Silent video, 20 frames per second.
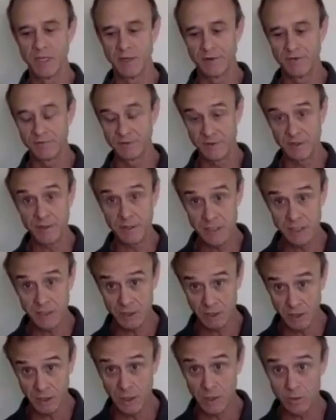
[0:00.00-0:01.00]
fairly
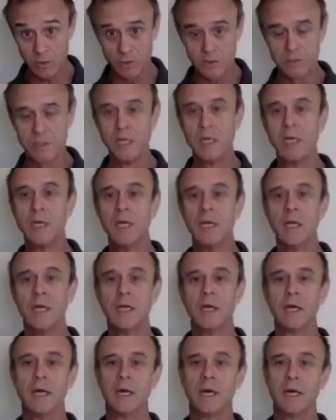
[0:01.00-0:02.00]
close.
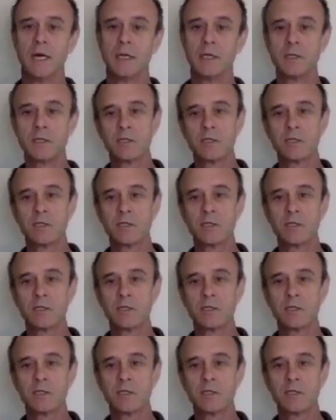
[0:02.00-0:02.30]
Work